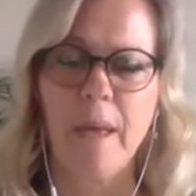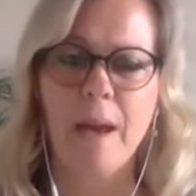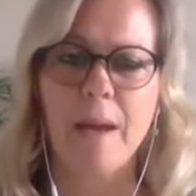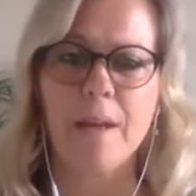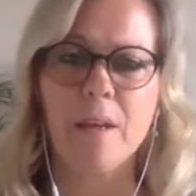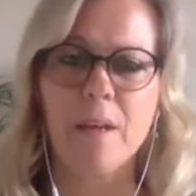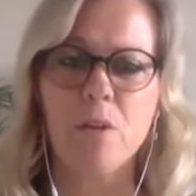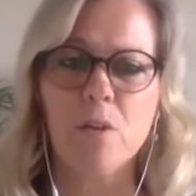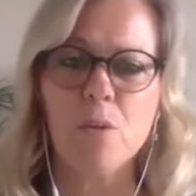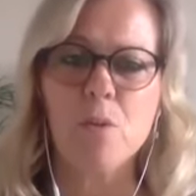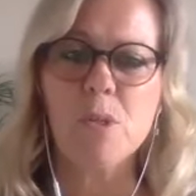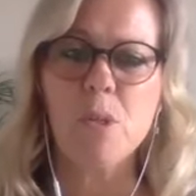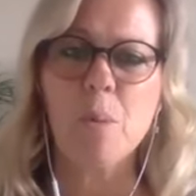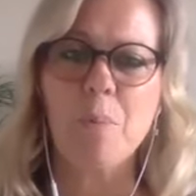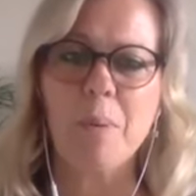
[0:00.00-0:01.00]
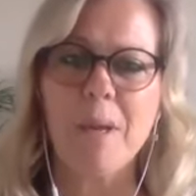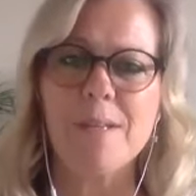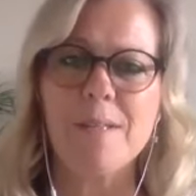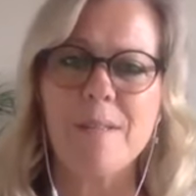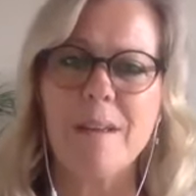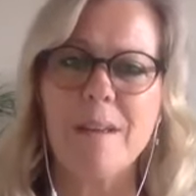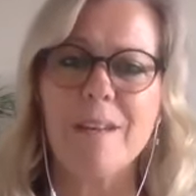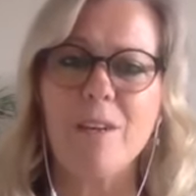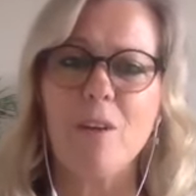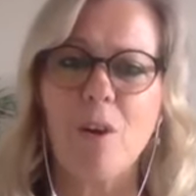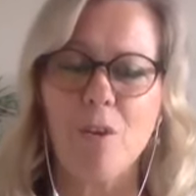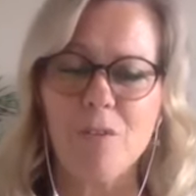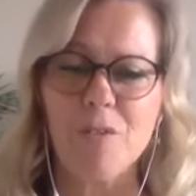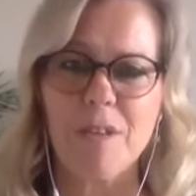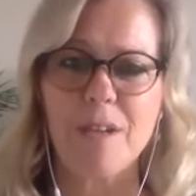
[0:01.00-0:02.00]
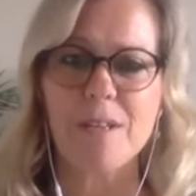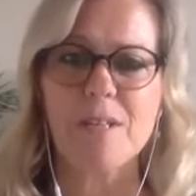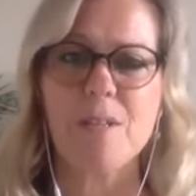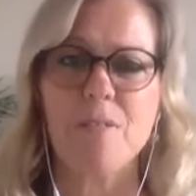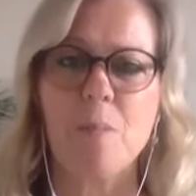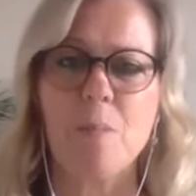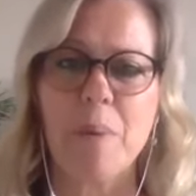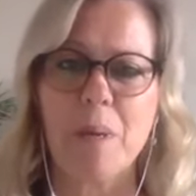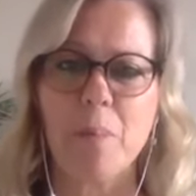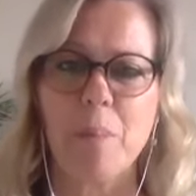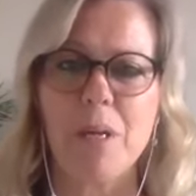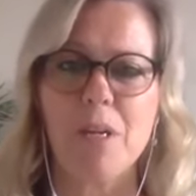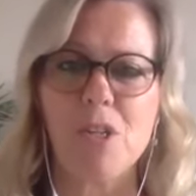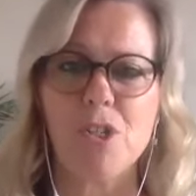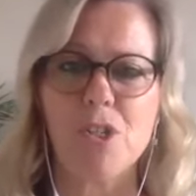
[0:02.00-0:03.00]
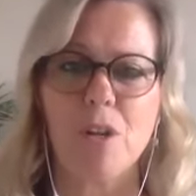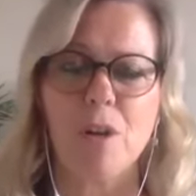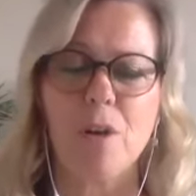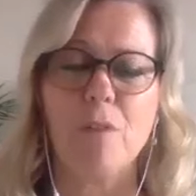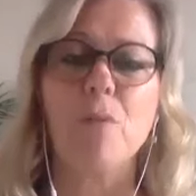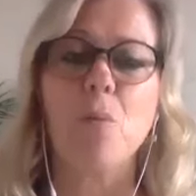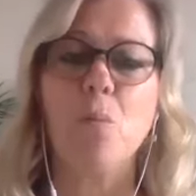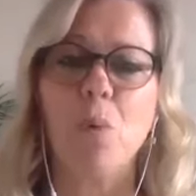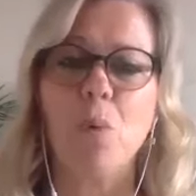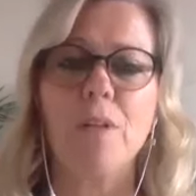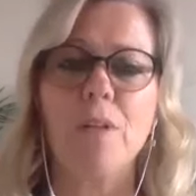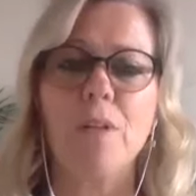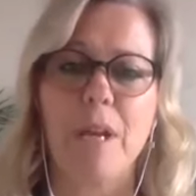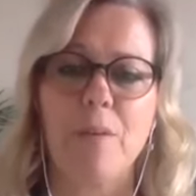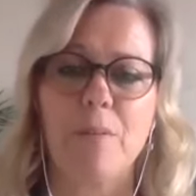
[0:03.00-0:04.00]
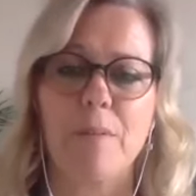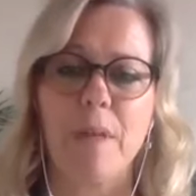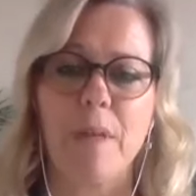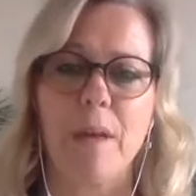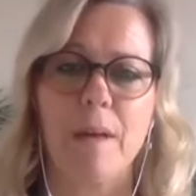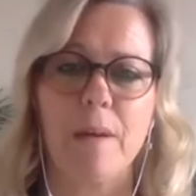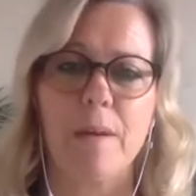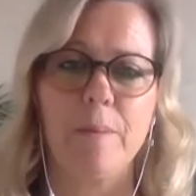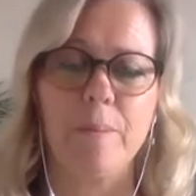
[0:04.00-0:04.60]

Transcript: And I can also place that in a context of the bigger picture of the world out there.